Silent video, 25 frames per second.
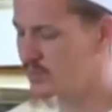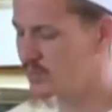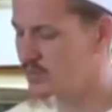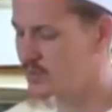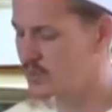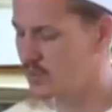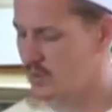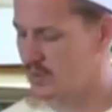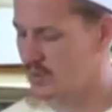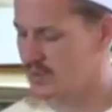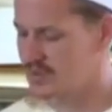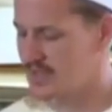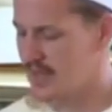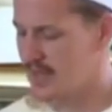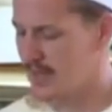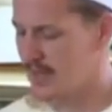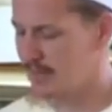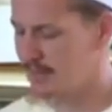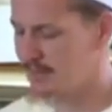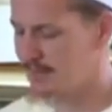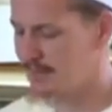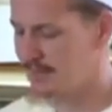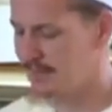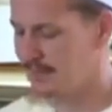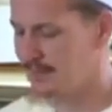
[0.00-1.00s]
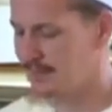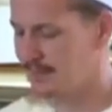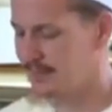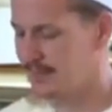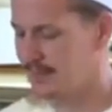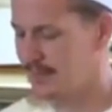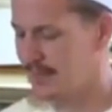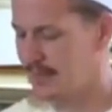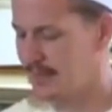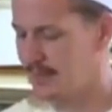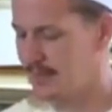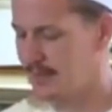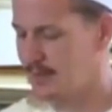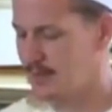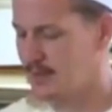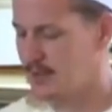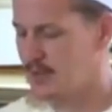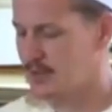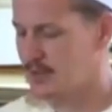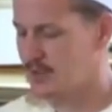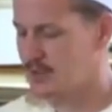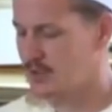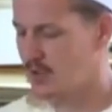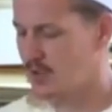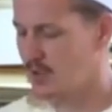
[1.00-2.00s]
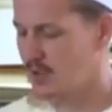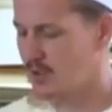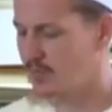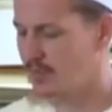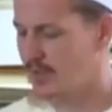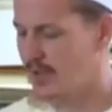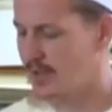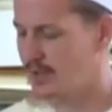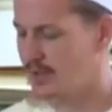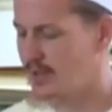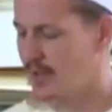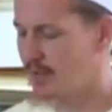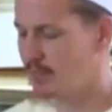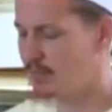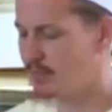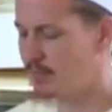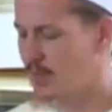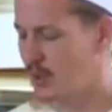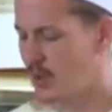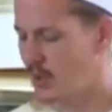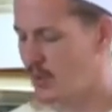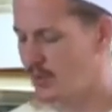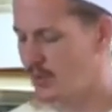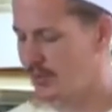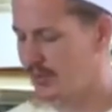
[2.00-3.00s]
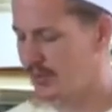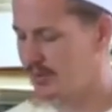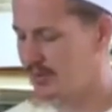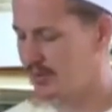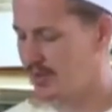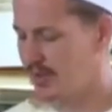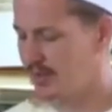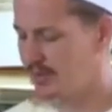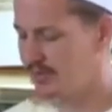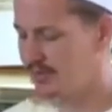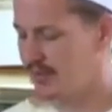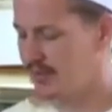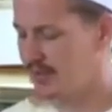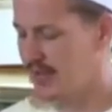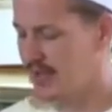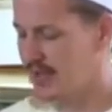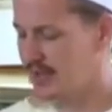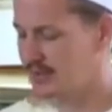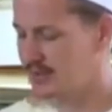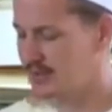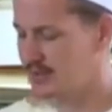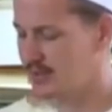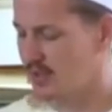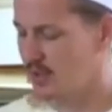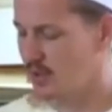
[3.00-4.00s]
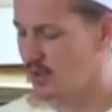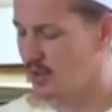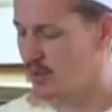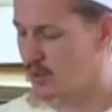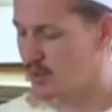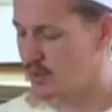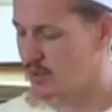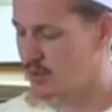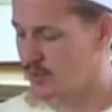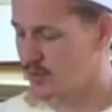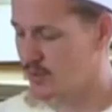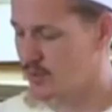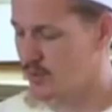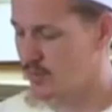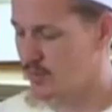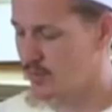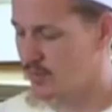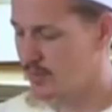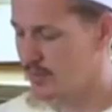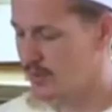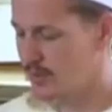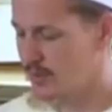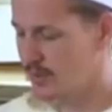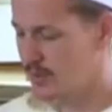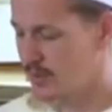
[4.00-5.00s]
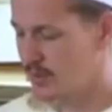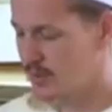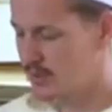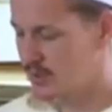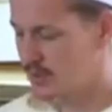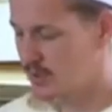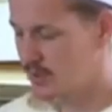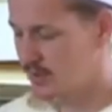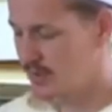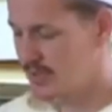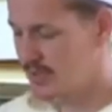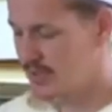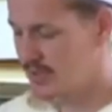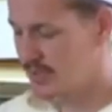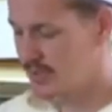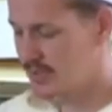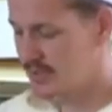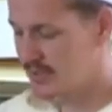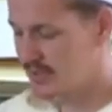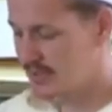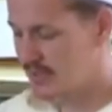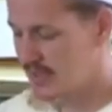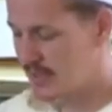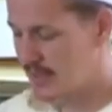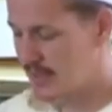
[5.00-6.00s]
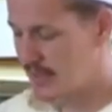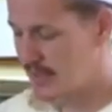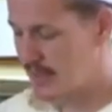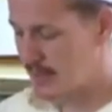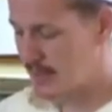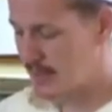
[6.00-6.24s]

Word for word: move towards that. Okay, so that both in fact are true. So he does say